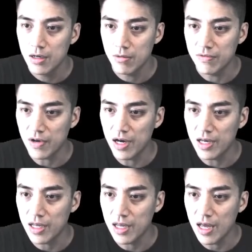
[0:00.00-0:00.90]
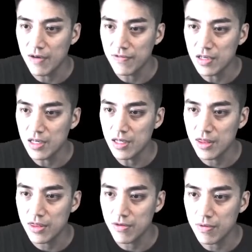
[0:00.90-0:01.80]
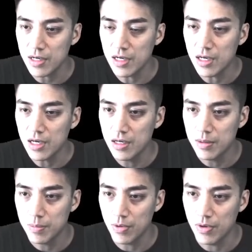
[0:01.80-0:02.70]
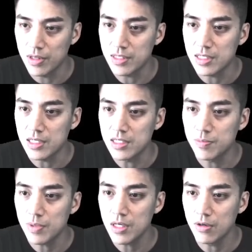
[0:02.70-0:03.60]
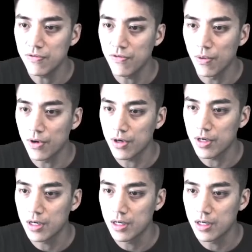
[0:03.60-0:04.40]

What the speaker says: We've got Fe3 parentheses PO4